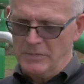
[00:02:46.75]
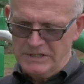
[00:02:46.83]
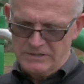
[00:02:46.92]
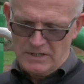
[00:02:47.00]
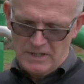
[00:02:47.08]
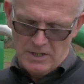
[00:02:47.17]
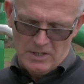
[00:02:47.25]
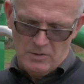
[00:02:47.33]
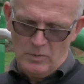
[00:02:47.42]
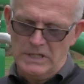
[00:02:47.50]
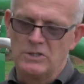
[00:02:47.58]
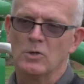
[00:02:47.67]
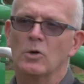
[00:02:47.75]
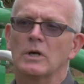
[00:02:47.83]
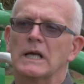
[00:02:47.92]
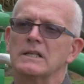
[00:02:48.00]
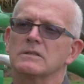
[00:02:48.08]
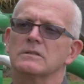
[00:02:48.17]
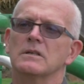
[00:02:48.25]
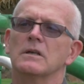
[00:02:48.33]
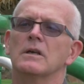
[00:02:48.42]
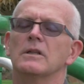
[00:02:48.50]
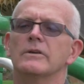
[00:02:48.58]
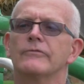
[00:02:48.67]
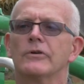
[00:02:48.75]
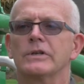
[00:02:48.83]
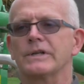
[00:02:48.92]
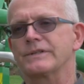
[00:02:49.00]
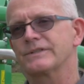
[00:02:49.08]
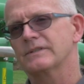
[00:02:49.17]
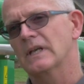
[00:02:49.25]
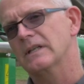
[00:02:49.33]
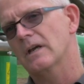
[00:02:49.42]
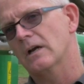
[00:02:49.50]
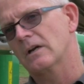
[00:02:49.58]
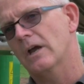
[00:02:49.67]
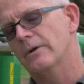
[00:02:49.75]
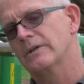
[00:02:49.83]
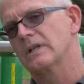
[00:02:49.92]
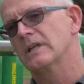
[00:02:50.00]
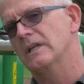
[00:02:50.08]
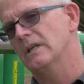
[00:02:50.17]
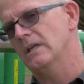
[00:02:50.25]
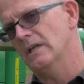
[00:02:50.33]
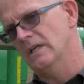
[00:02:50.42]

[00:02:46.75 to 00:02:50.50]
Basically, when you look at the fodders that are currently